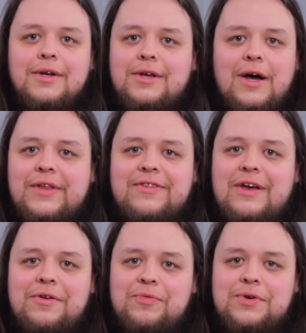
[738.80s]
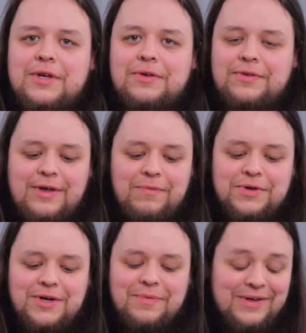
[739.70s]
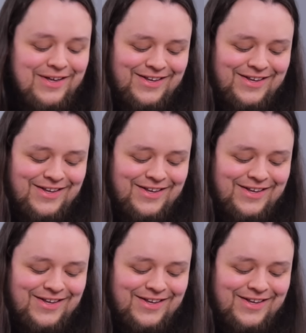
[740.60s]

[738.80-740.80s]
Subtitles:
God, that sound is ridiculous every time.